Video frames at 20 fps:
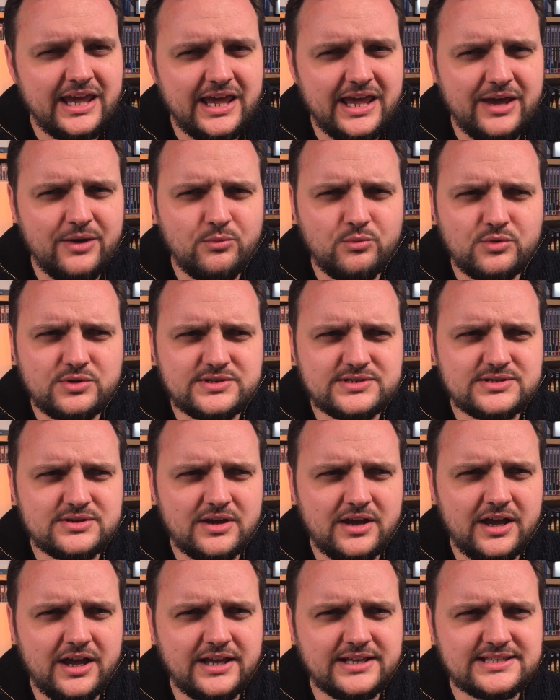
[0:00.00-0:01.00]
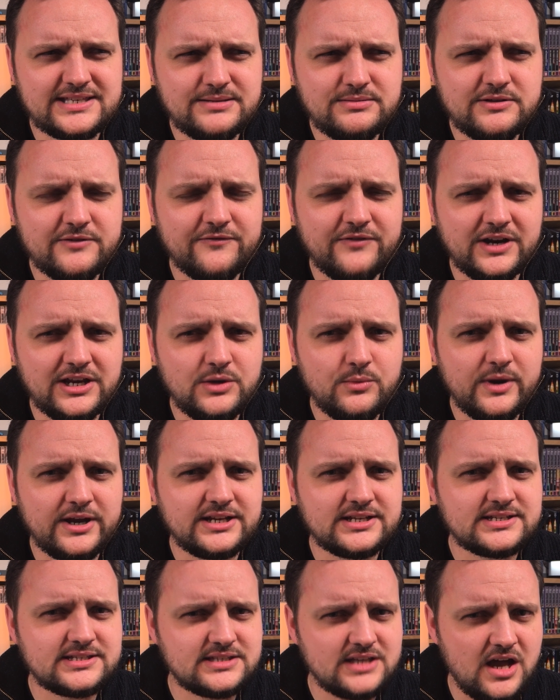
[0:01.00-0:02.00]
It seemed a funny way
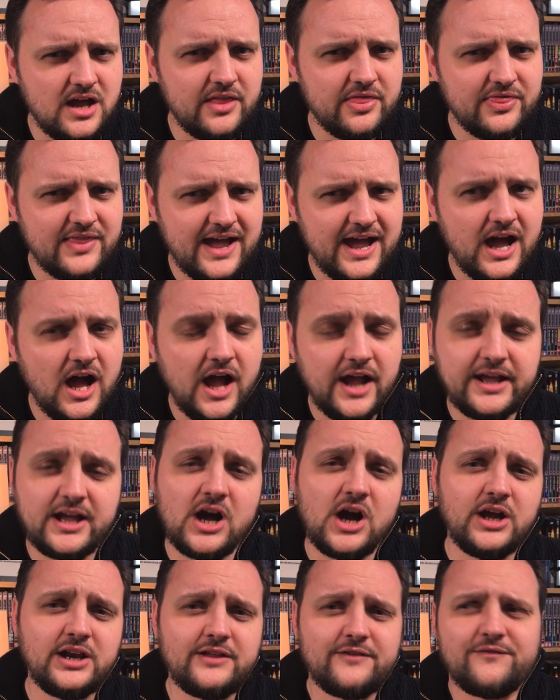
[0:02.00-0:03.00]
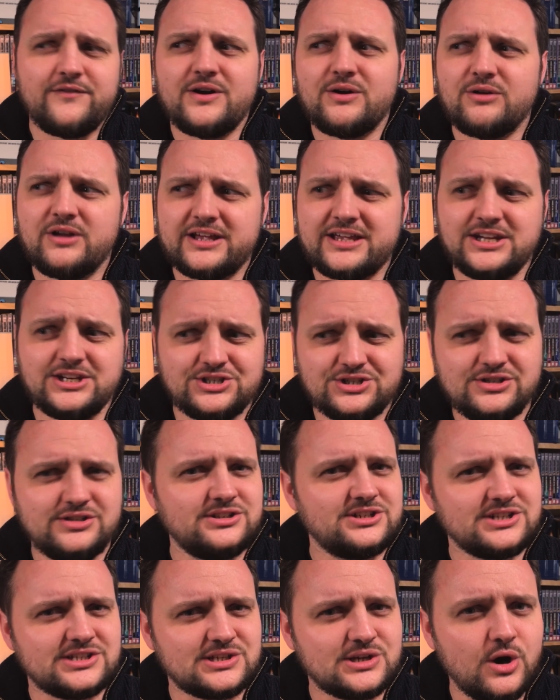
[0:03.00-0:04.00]
to start that. I kind of felt like it should
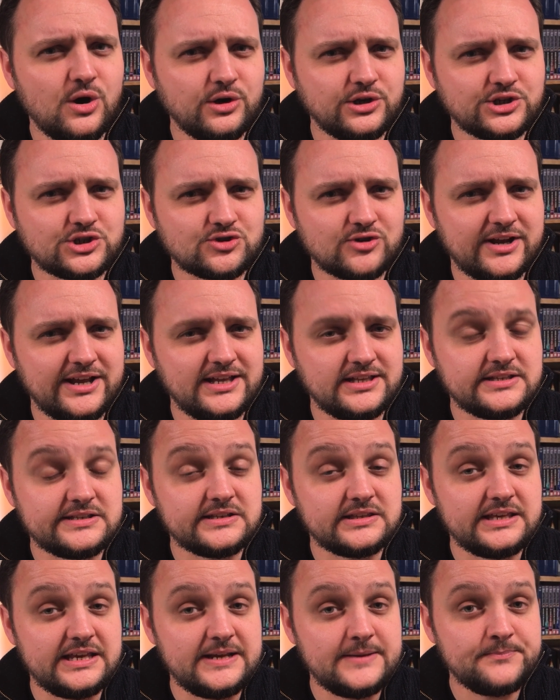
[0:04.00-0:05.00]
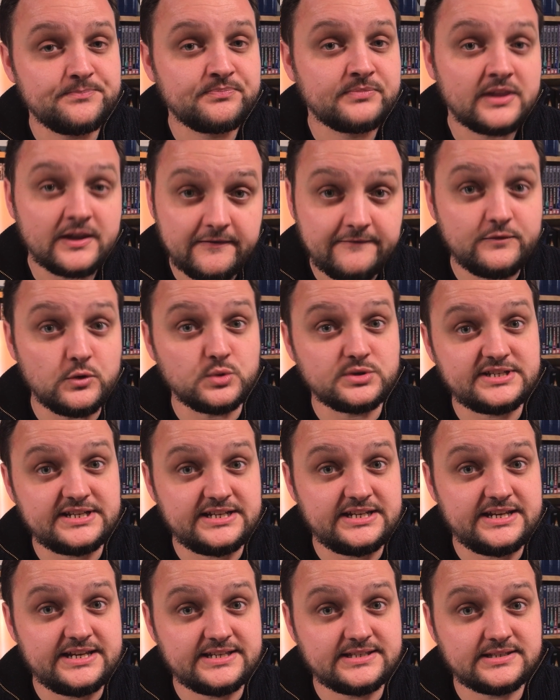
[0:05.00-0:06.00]
have just gone straight into the
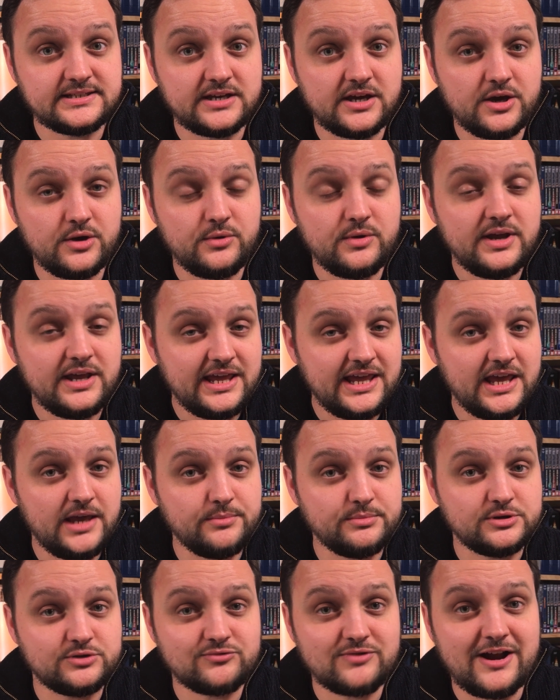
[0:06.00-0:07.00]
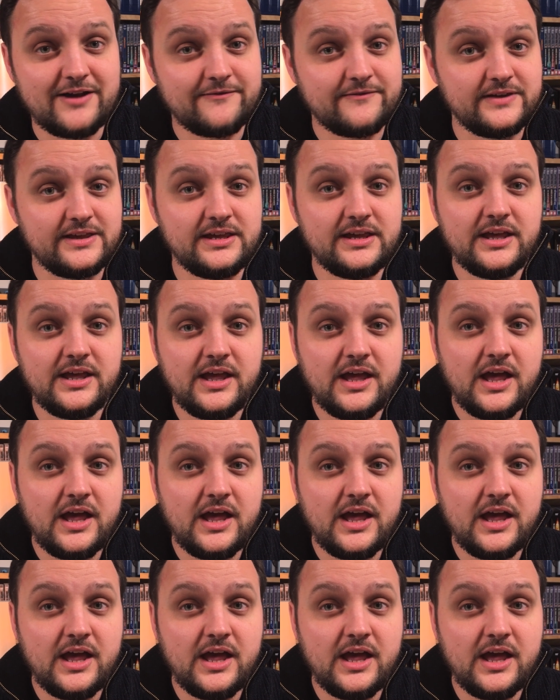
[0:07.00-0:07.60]
14 years ago, him and Raffi,